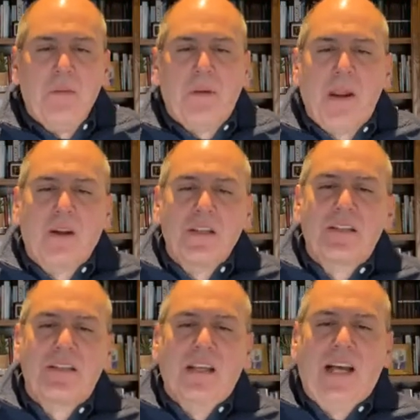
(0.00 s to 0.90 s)

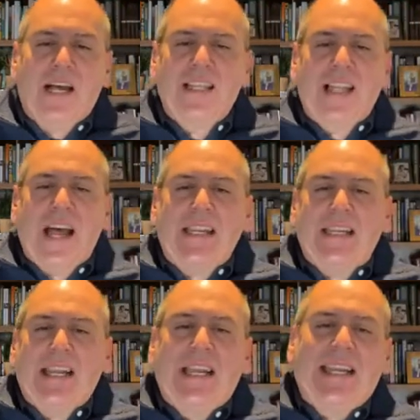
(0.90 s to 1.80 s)
Parents alike
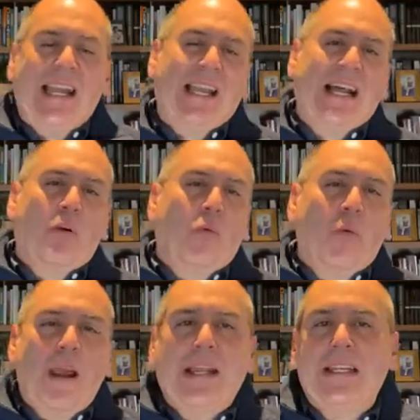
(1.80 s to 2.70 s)

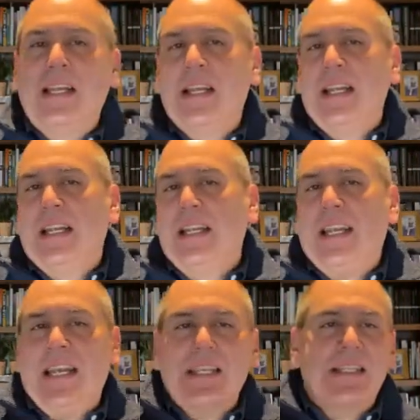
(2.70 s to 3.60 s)
cannot wait.
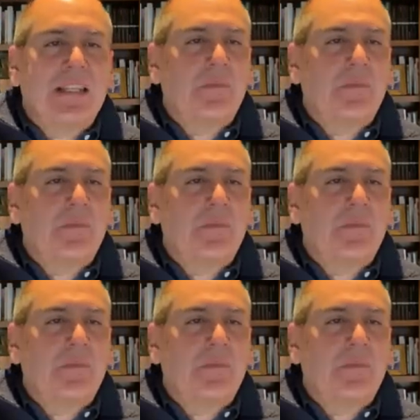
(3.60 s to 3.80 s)
Kids